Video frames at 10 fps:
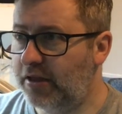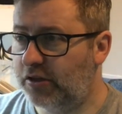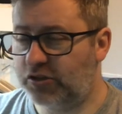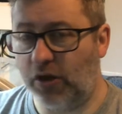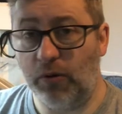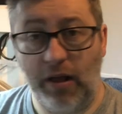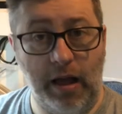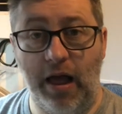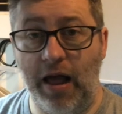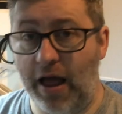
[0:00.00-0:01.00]
So
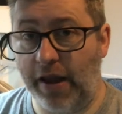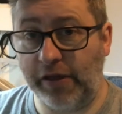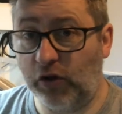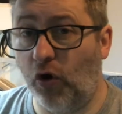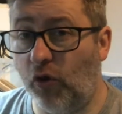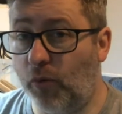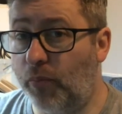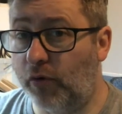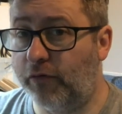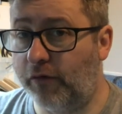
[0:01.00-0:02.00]
and I caught the
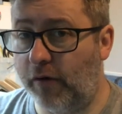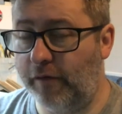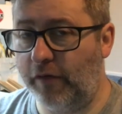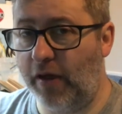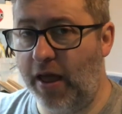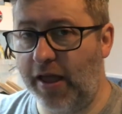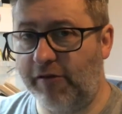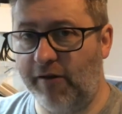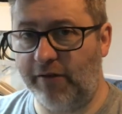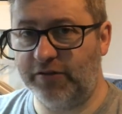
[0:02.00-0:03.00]
bug for
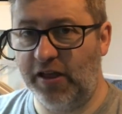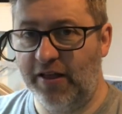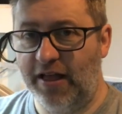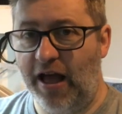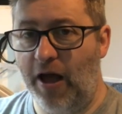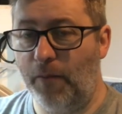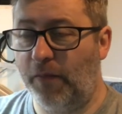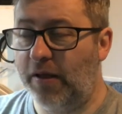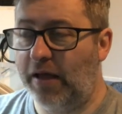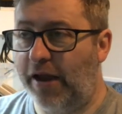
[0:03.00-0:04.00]
aircraft, and
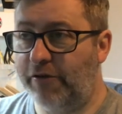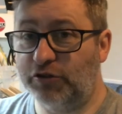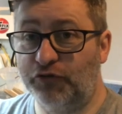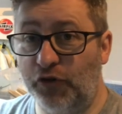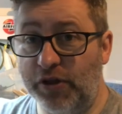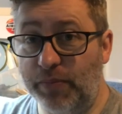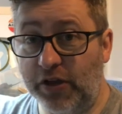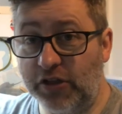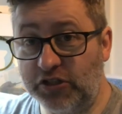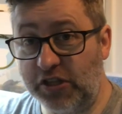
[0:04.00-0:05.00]
it was funny
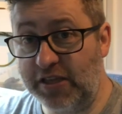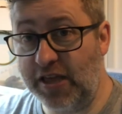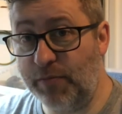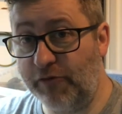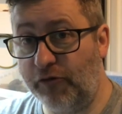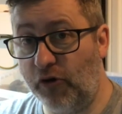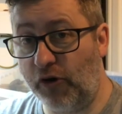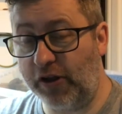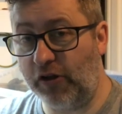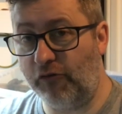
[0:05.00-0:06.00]
because the year before
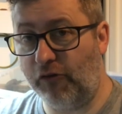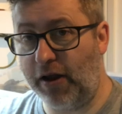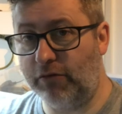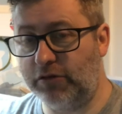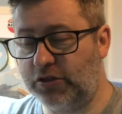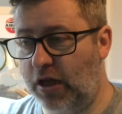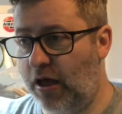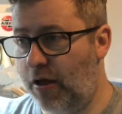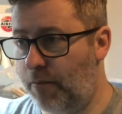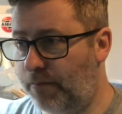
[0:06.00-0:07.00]
I'd gone round
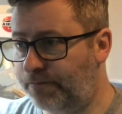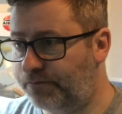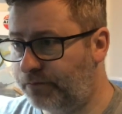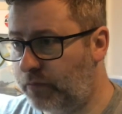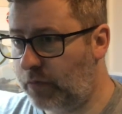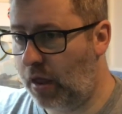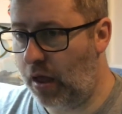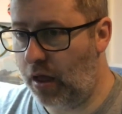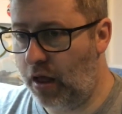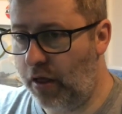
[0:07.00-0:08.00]

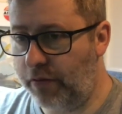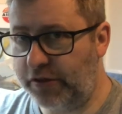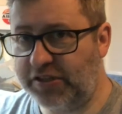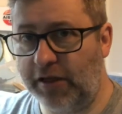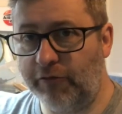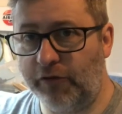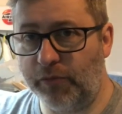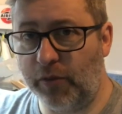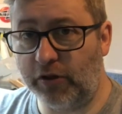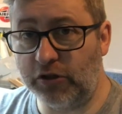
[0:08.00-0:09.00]
the Telford
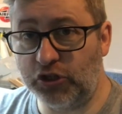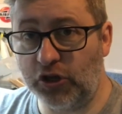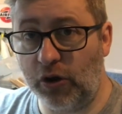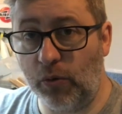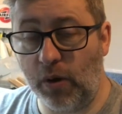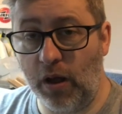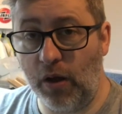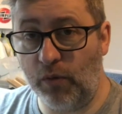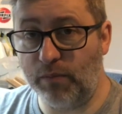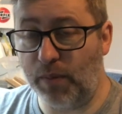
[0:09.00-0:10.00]
Model Show
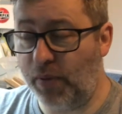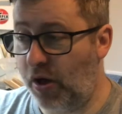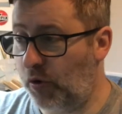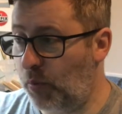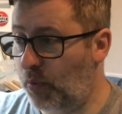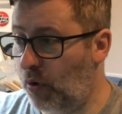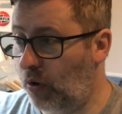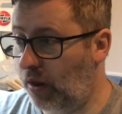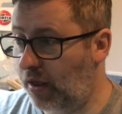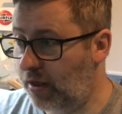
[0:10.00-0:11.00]
with my partner
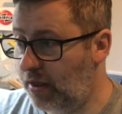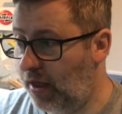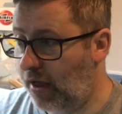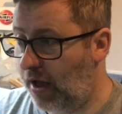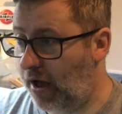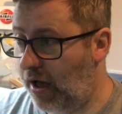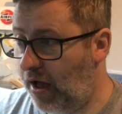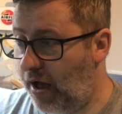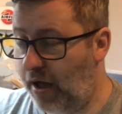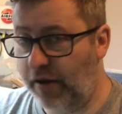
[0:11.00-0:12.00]
Paula,
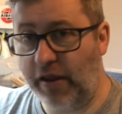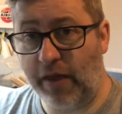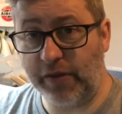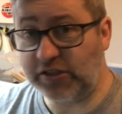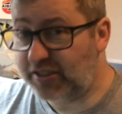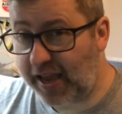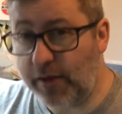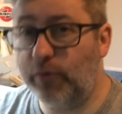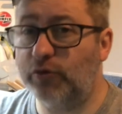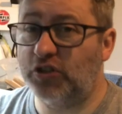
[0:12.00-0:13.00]
and there's
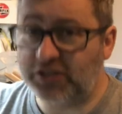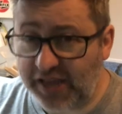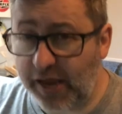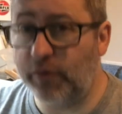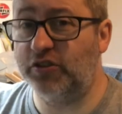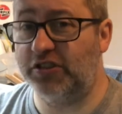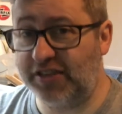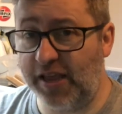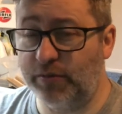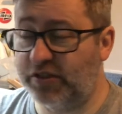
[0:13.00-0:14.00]
tables and tables and
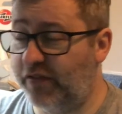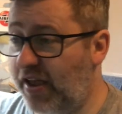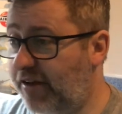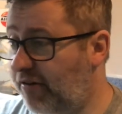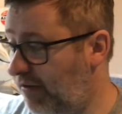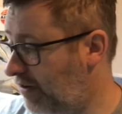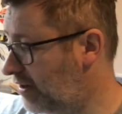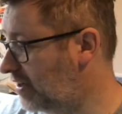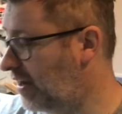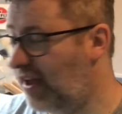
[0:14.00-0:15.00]
tables of aircraft, and I
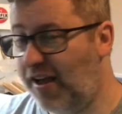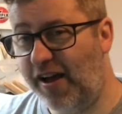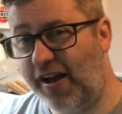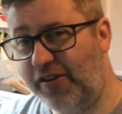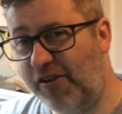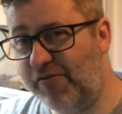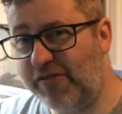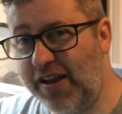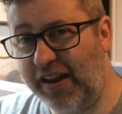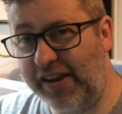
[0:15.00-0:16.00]
said, I don't
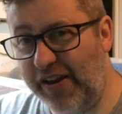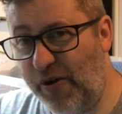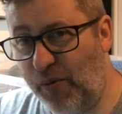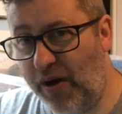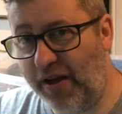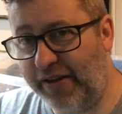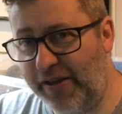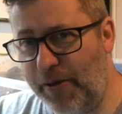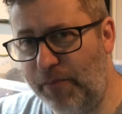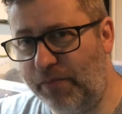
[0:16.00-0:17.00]
really know
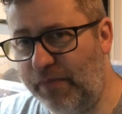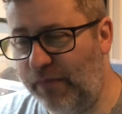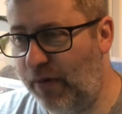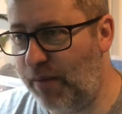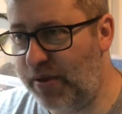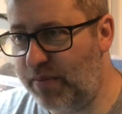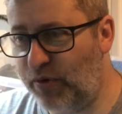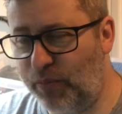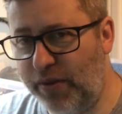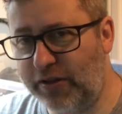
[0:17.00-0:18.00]
why
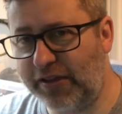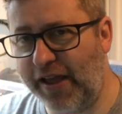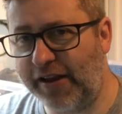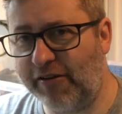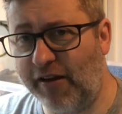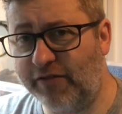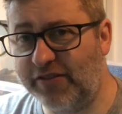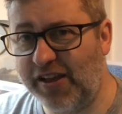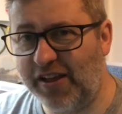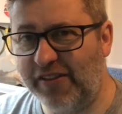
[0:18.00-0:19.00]
people build aircraft.
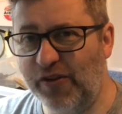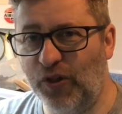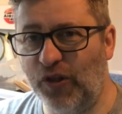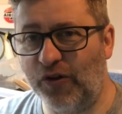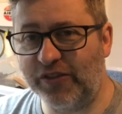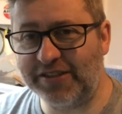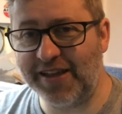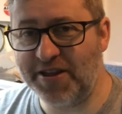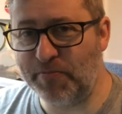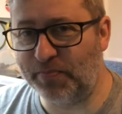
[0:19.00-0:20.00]
They all look the
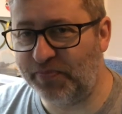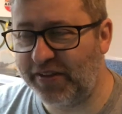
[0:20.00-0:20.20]
same.